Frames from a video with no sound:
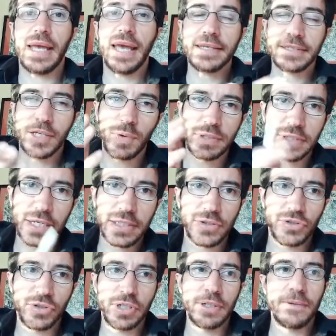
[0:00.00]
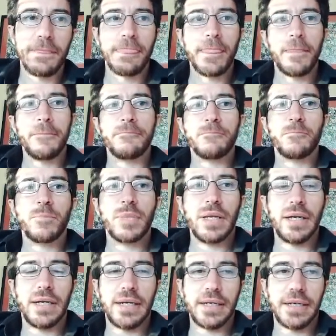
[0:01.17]
equals x, sorry.
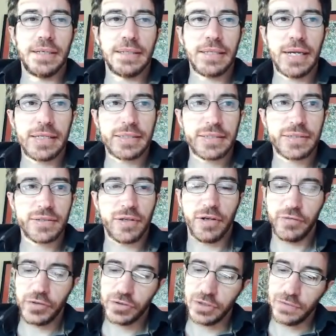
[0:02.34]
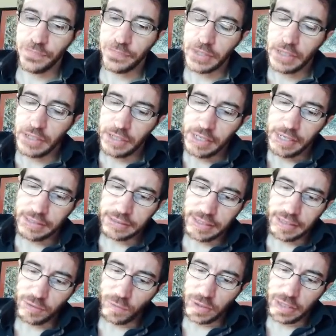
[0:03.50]
That's obviously. And the
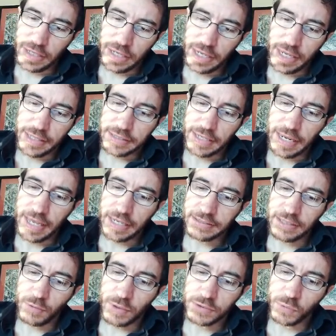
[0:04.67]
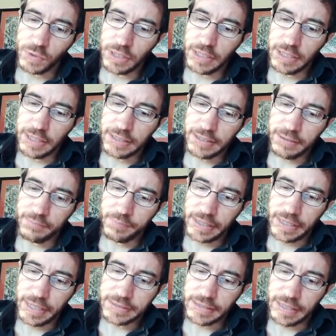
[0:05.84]
other one is that x equals y
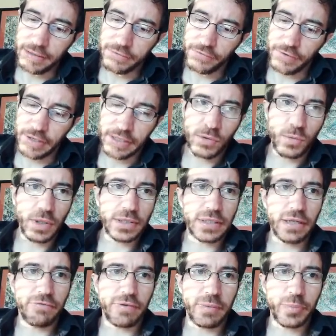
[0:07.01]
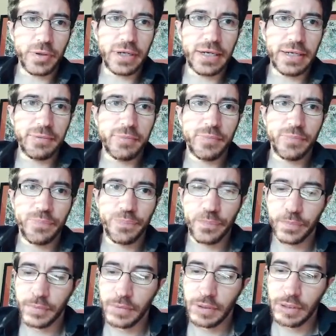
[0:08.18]
implies alpha equals alpha prime,
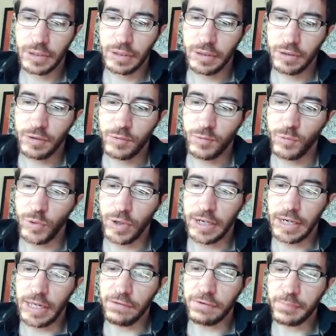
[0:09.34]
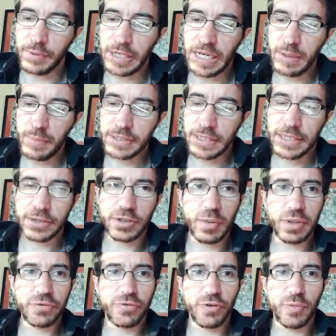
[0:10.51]
where alpha prime is an
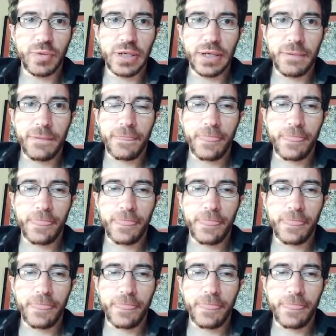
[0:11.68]
atomic formula,